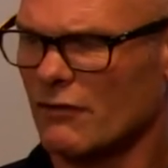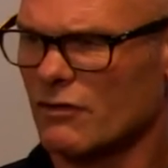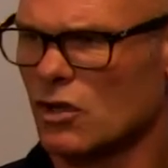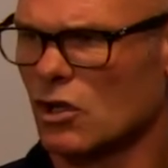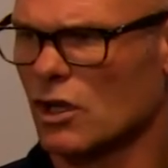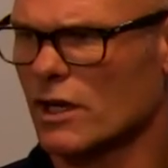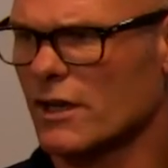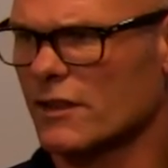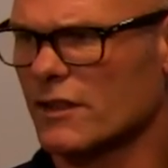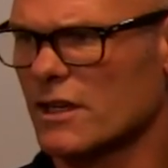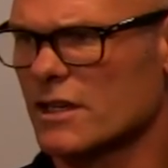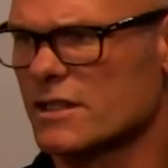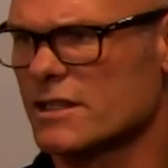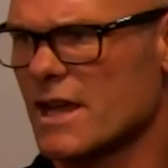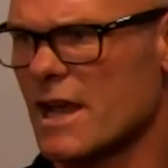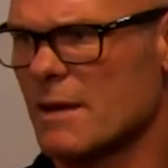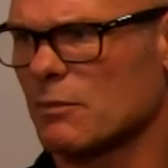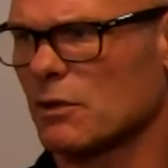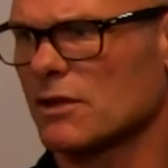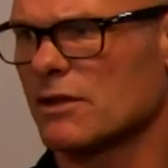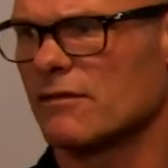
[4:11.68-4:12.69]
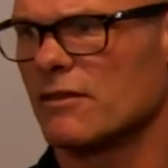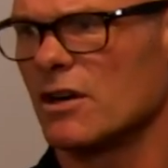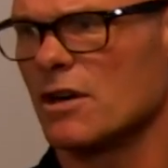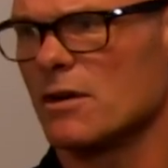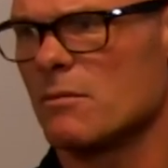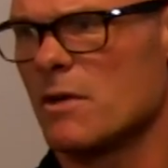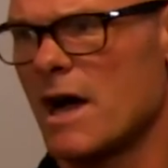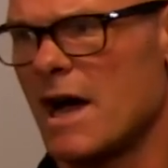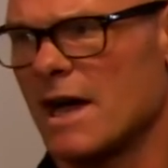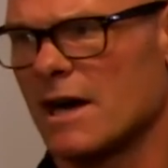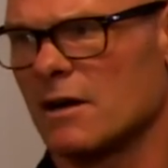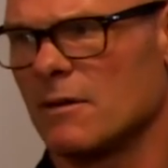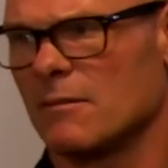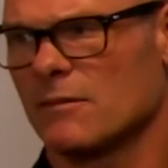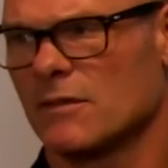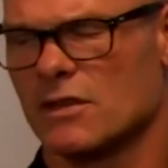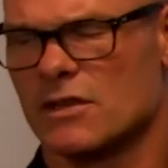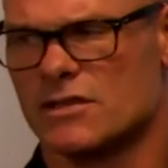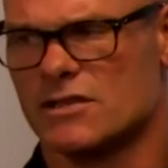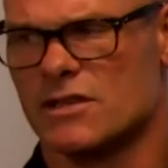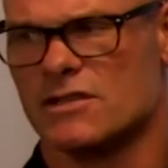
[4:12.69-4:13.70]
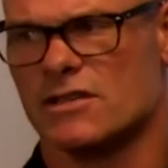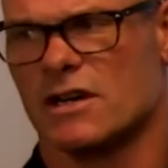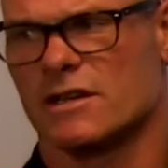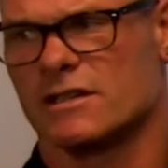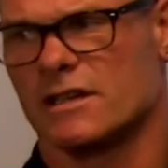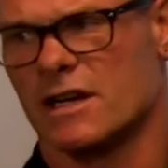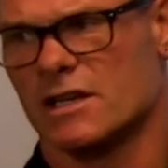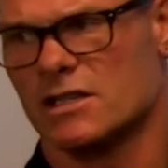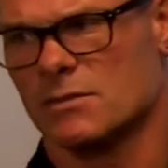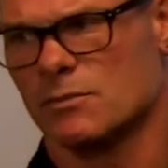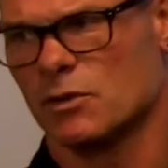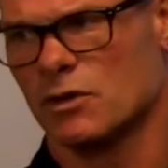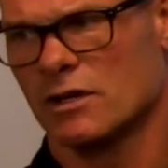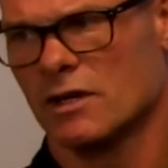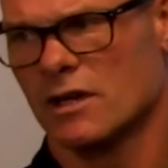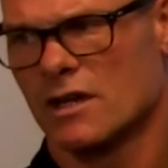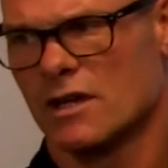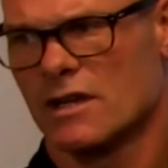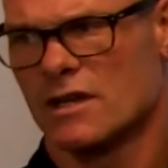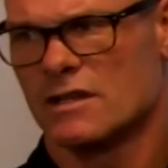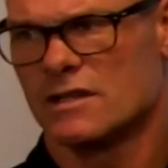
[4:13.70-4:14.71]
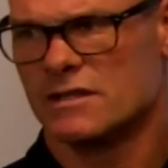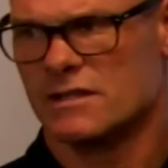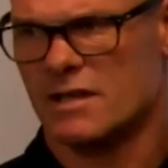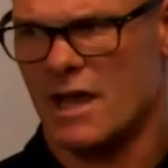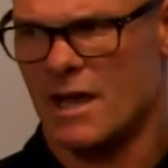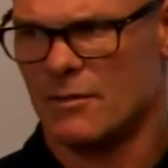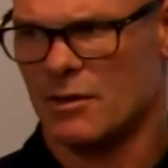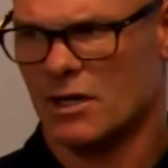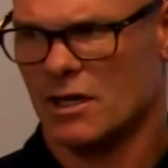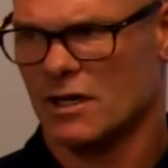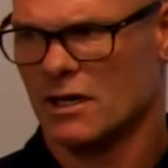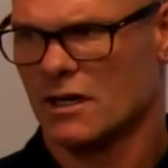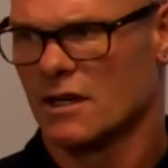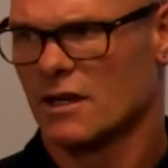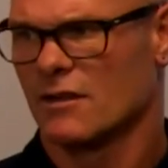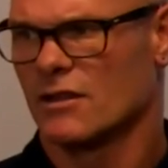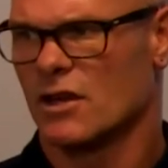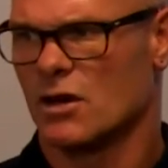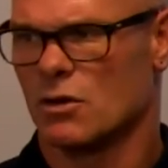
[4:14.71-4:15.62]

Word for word: if you look at the example at the very bottom, this is our textbook, Sabock.